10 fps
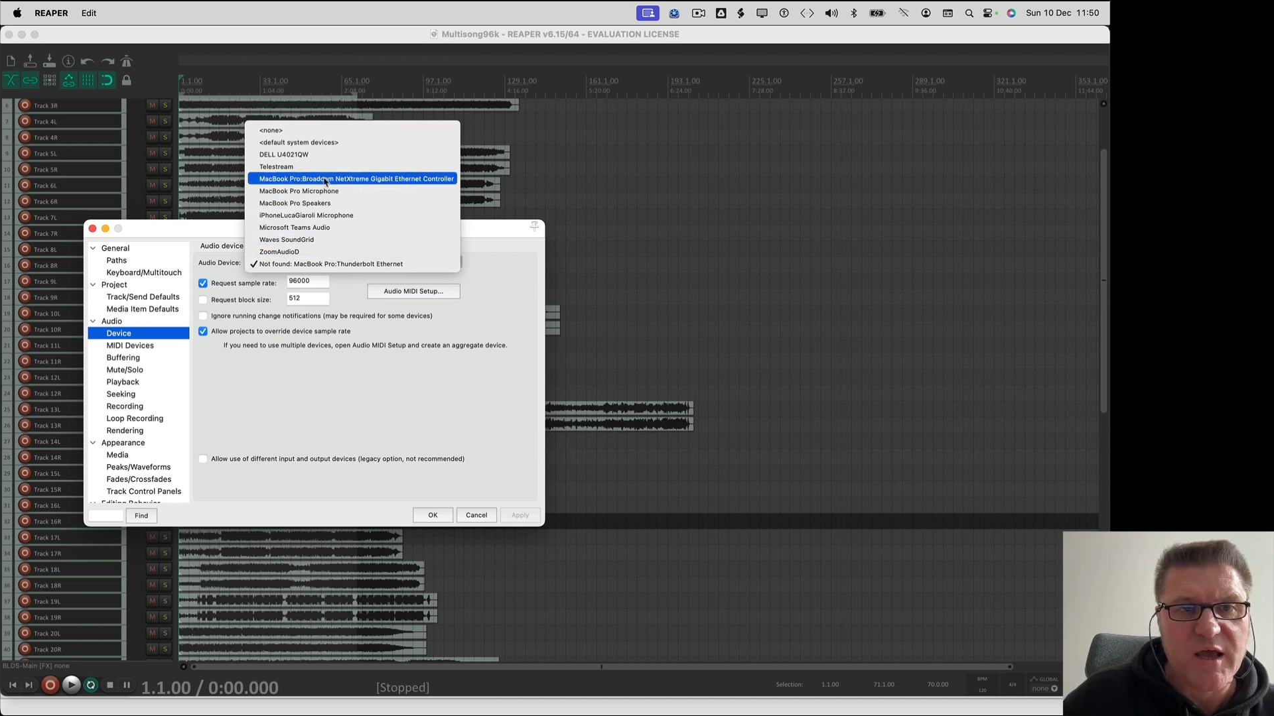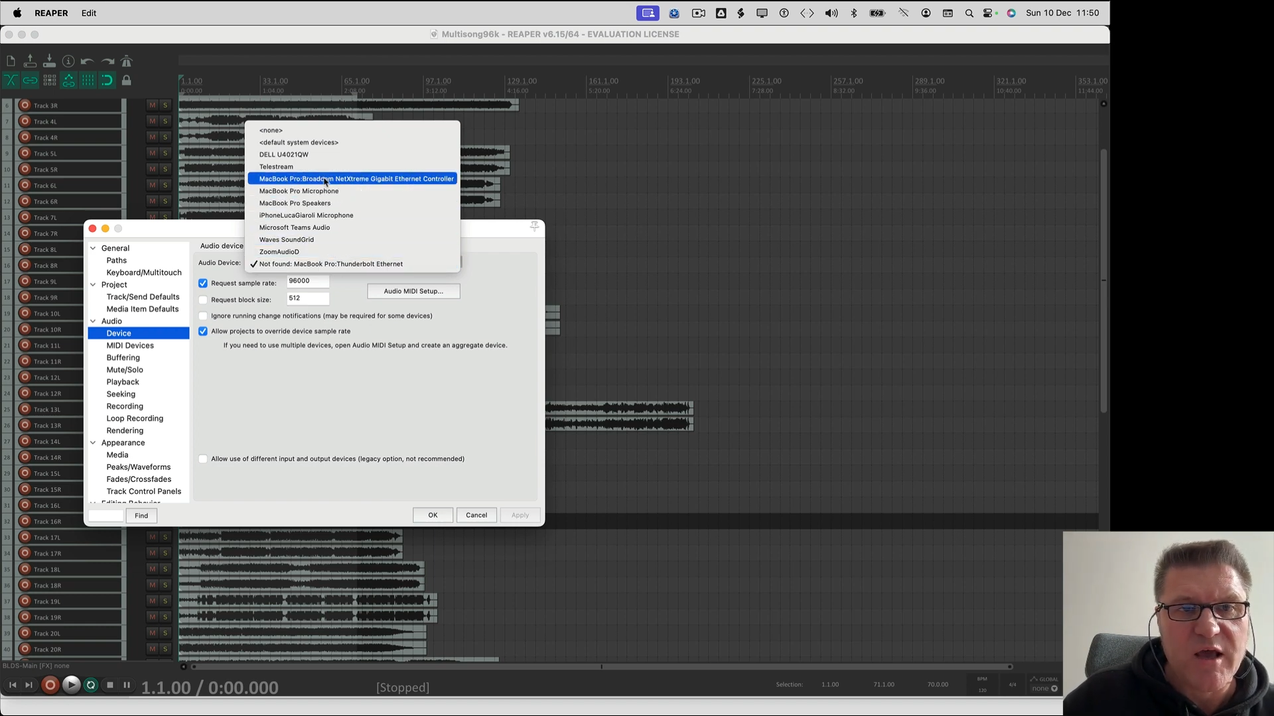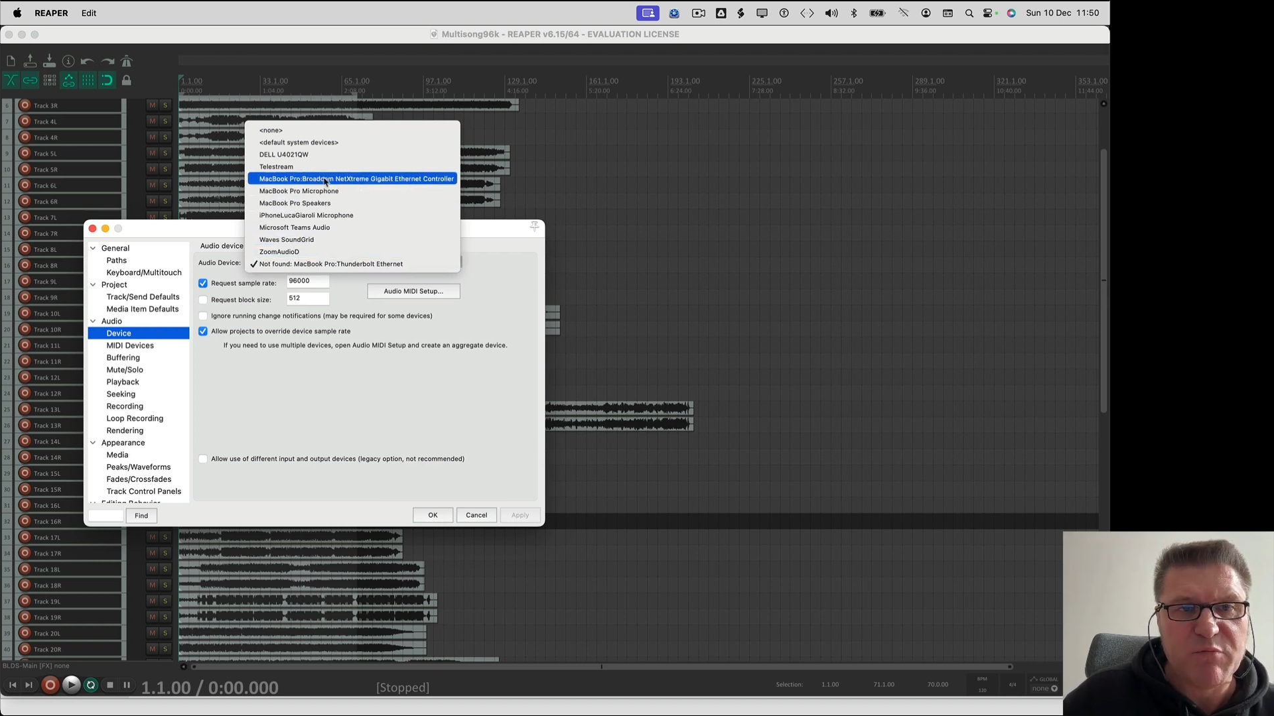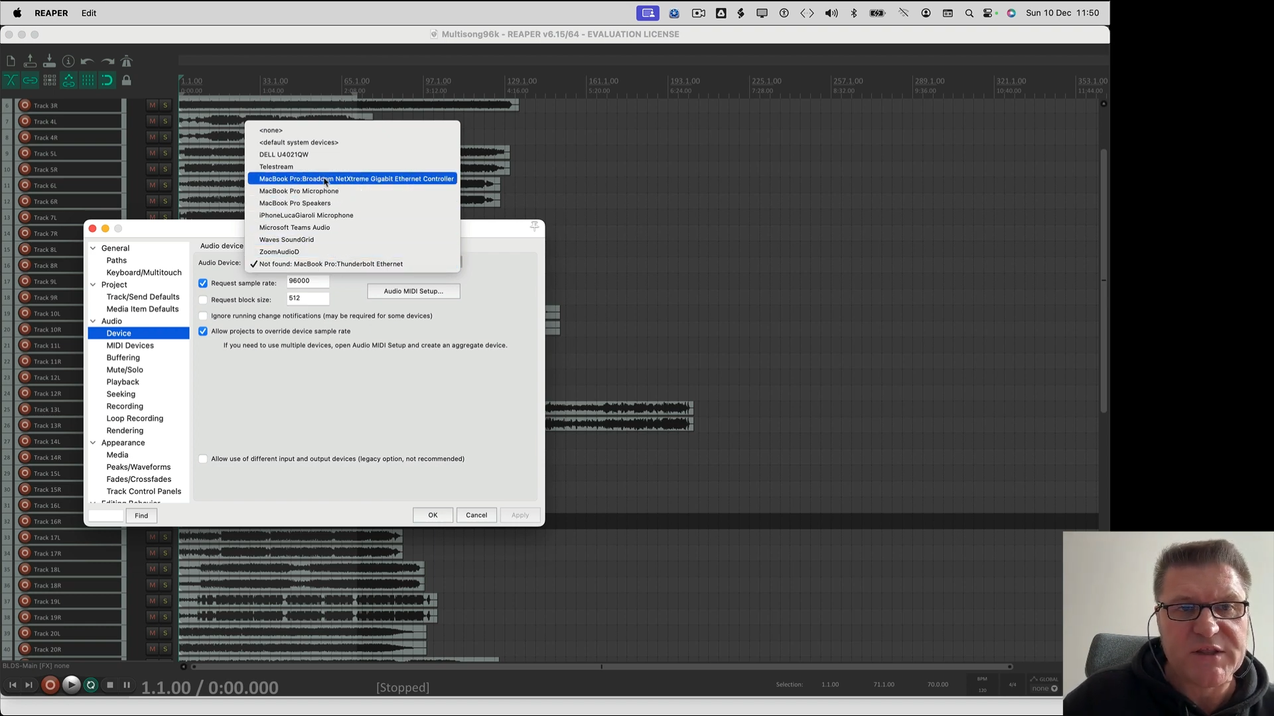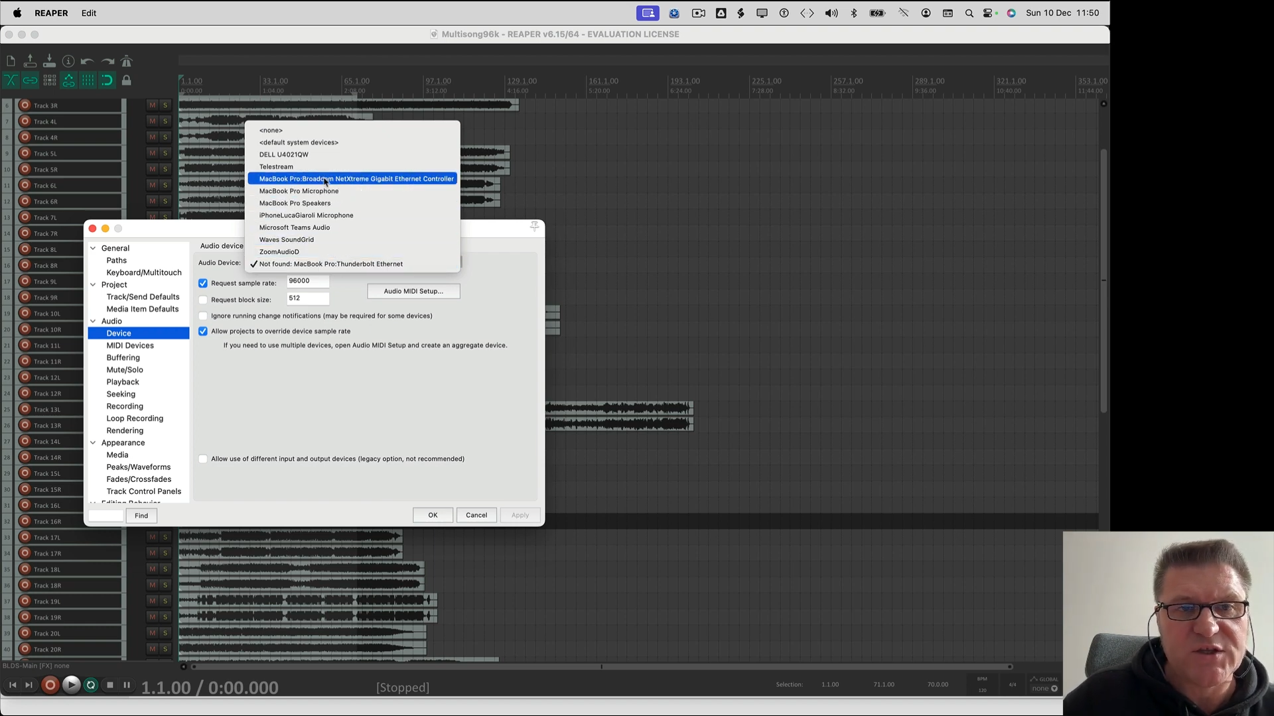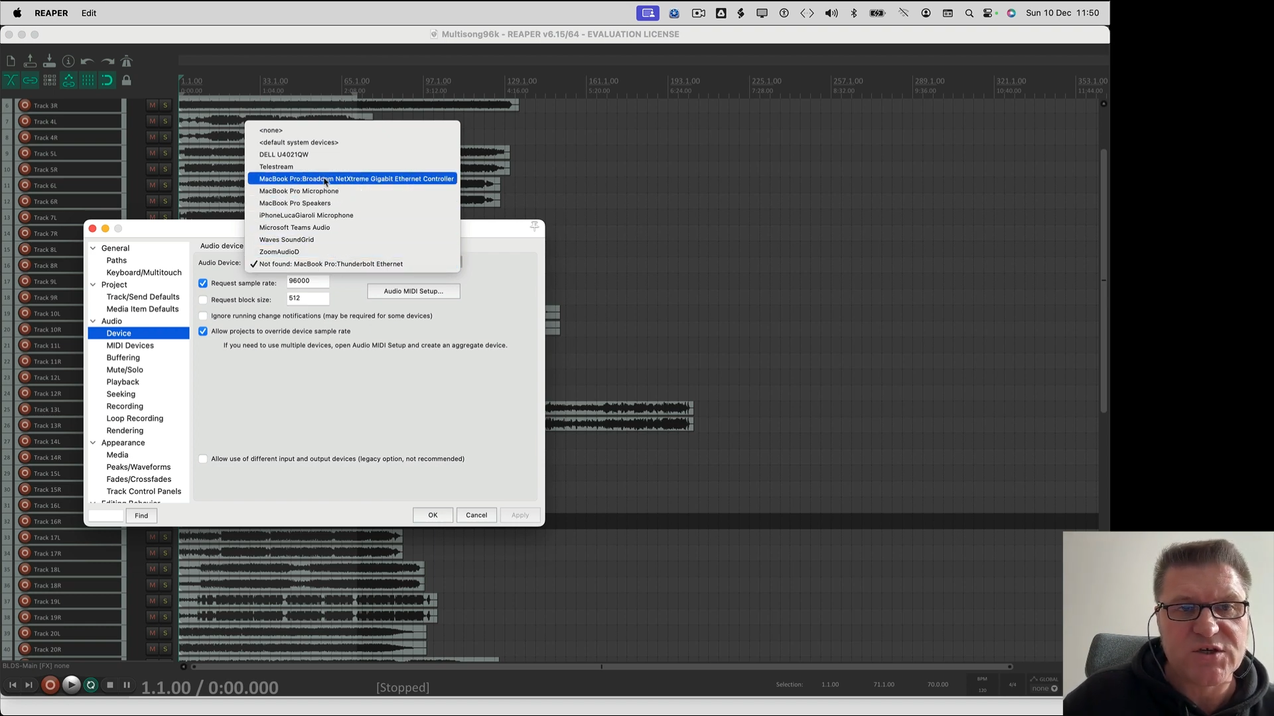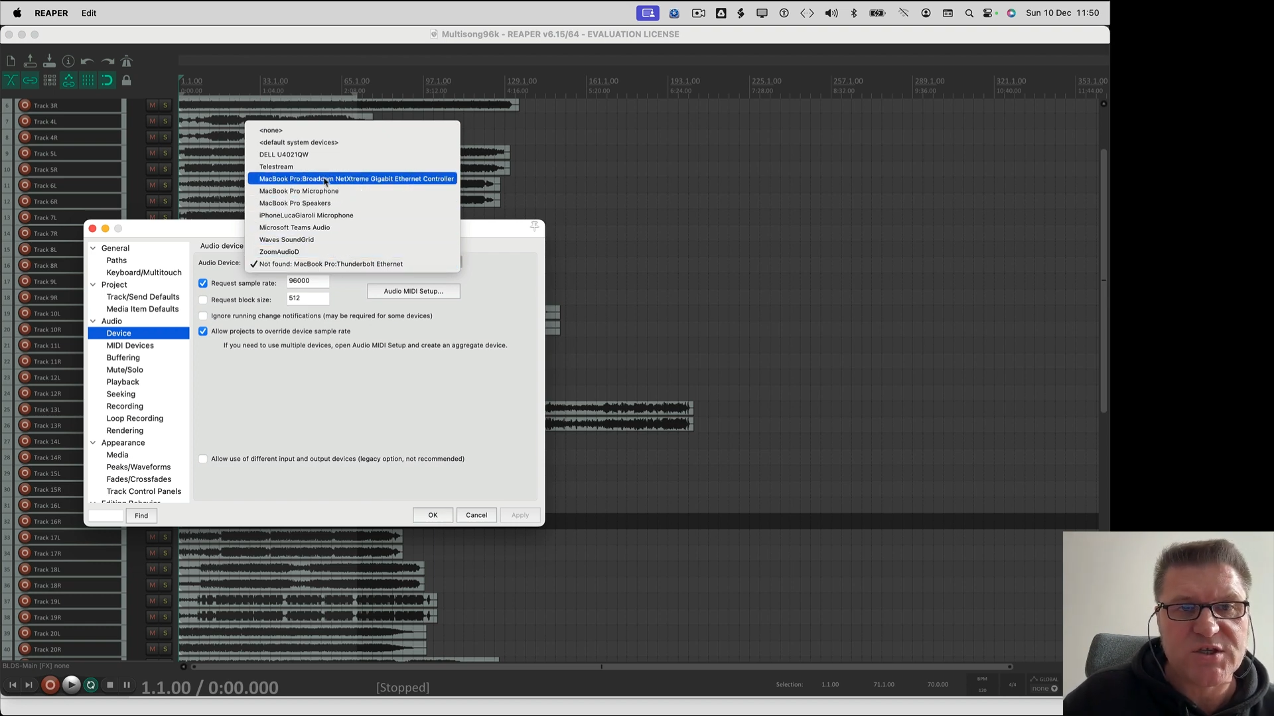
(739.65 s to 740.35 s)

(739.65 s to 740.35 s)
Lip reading: but there's the